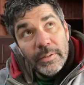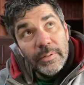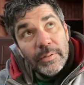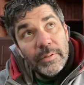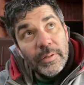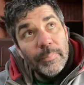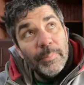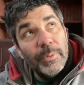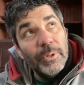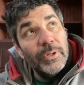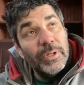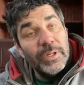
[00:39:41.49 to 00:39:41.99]

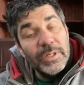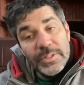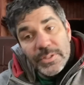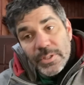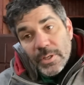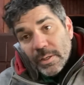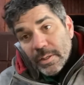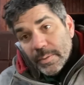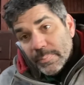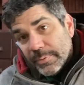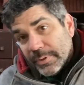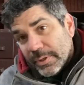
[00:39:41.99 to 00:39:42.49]
the building is
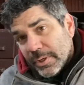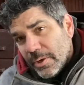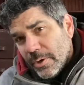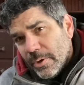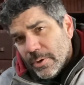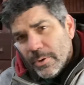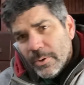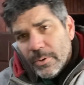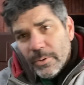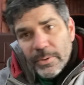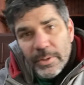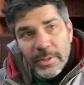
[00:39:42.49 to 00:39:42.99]
all up to
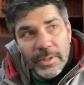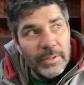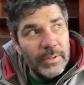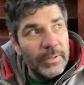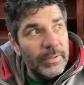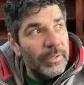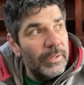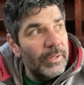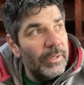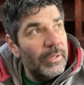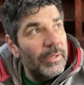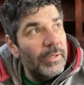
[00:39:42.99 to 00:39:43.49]
code and